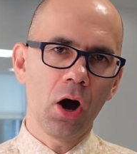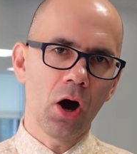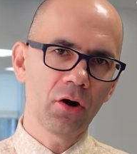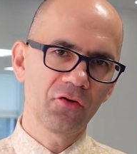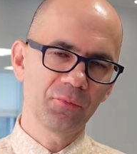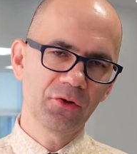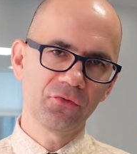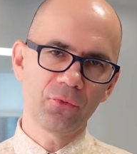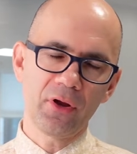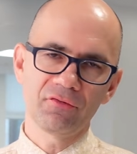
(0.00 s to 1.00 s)

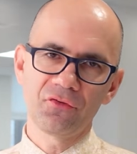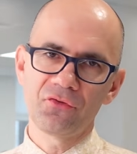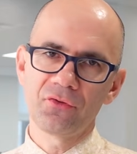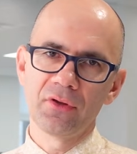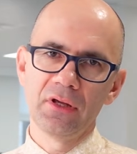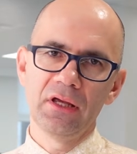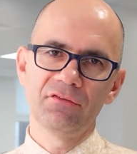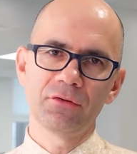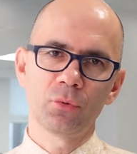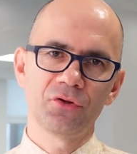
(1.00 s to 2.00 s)
RSPs, RIFs,
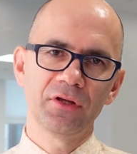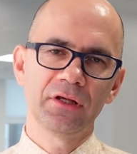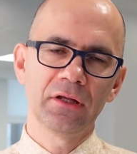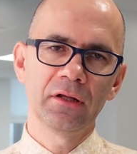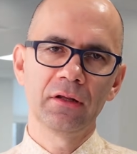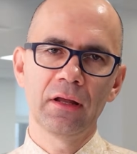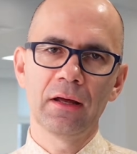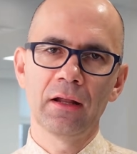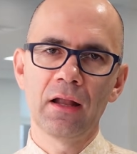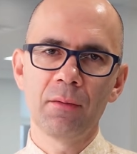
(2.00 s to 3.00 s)
if you were taking
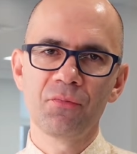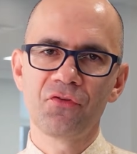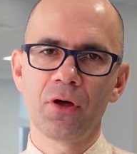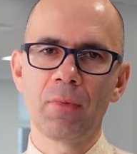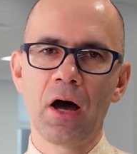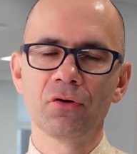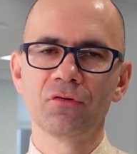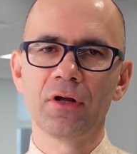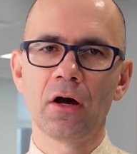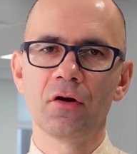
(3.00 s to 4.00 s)
a lump sum out of
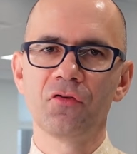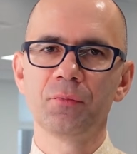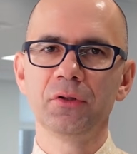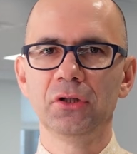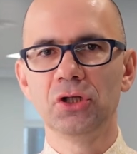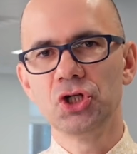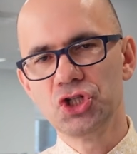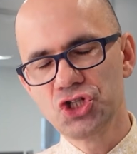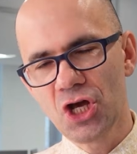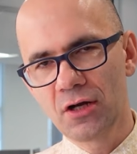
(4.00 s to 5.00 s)
an RSP,
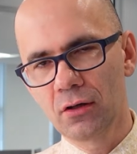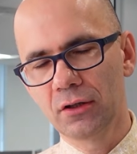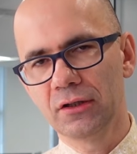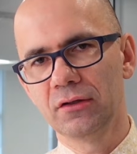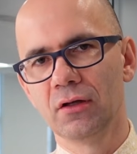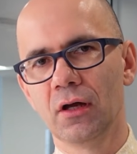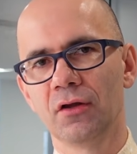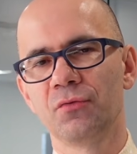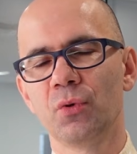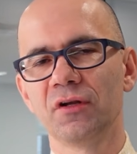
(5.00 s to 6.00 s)
generally
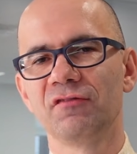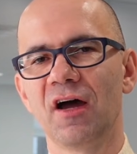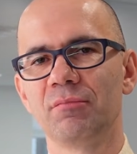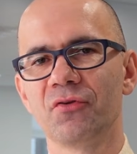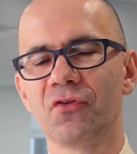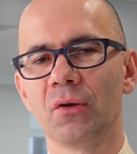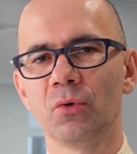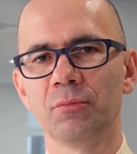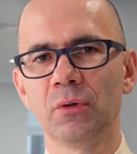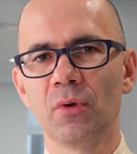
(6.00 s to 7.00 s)
25%
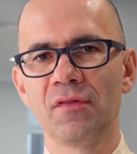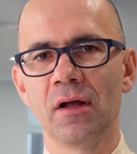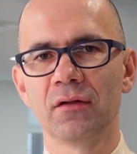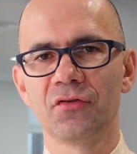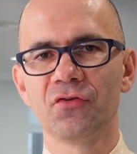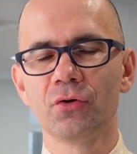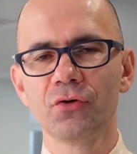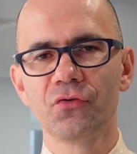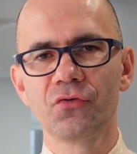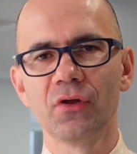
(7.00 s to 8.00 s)
would be withheld at
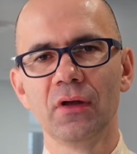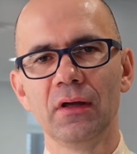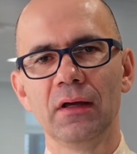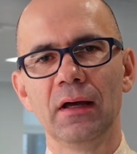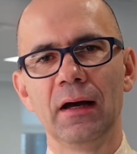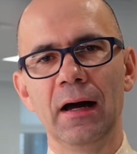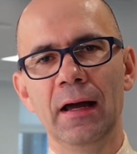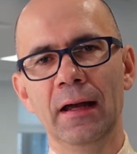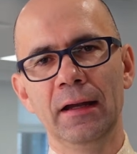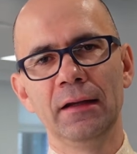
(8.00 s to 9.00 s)
source,
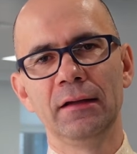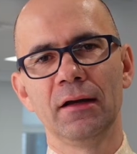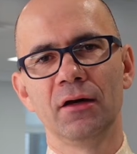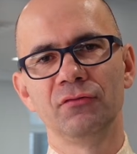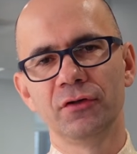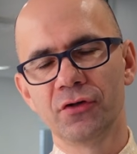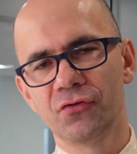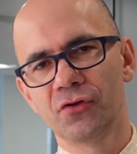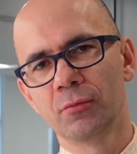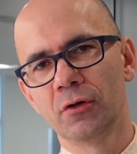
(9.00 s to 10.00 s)
and very
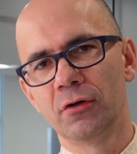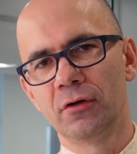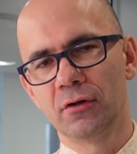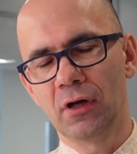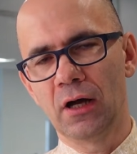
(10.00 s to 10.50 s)
similar